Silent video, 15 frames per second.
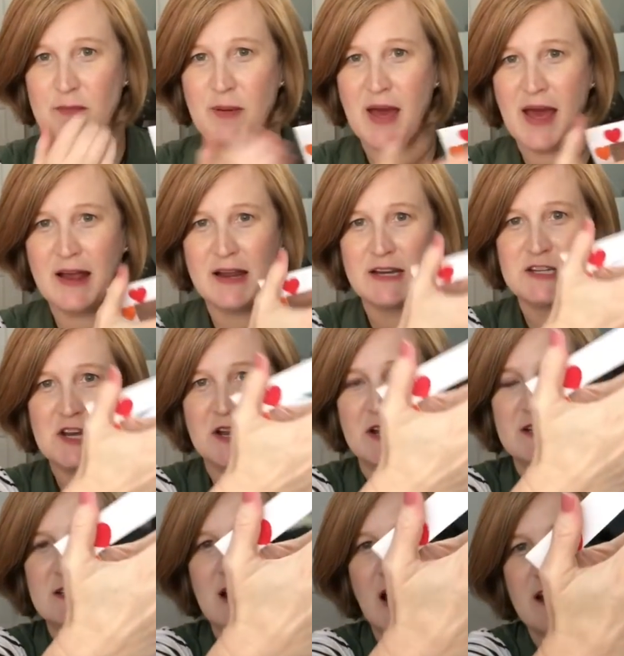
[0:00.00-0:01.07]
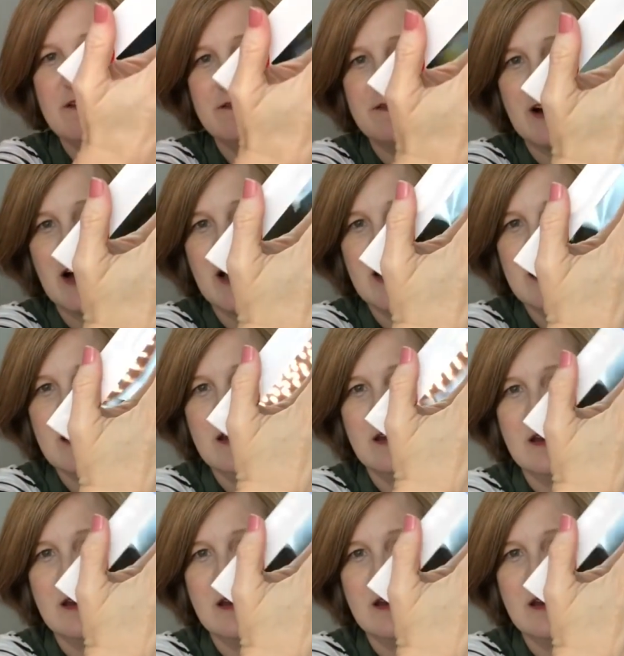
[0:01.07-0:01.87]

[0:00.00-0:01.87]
the packaging. It's kind of fun.